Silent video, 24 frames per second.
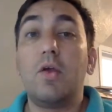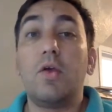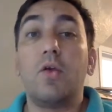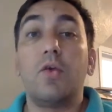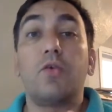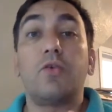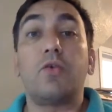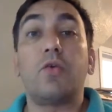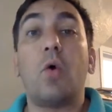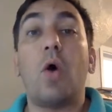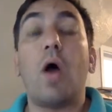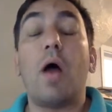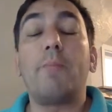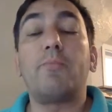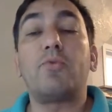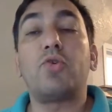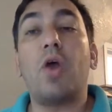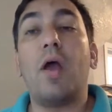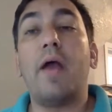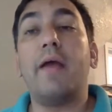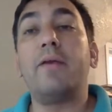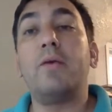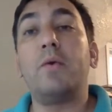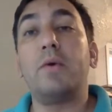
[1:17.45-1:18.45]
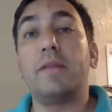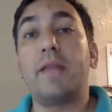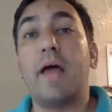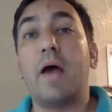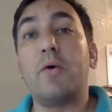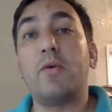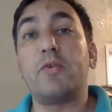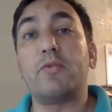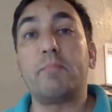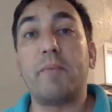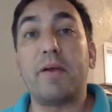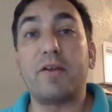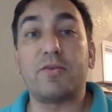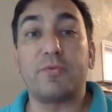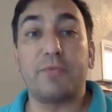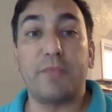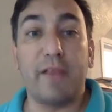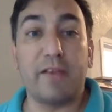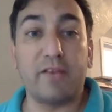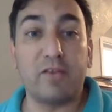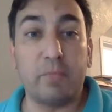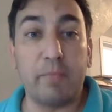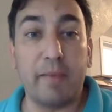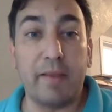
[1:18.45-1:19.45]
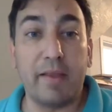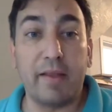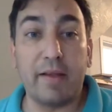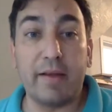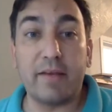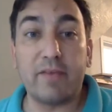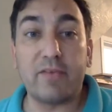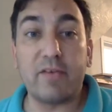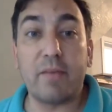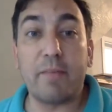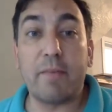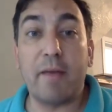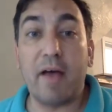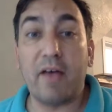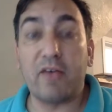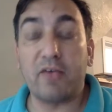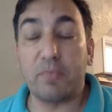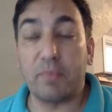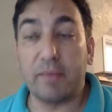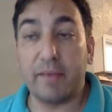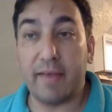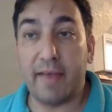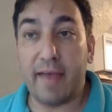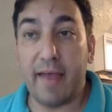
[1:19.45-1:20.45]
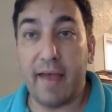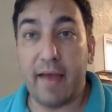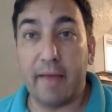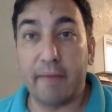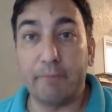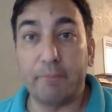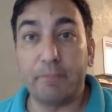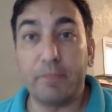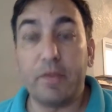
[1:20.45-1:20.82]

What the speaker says: So I'm trying to allow as much flexibility as I possibly can.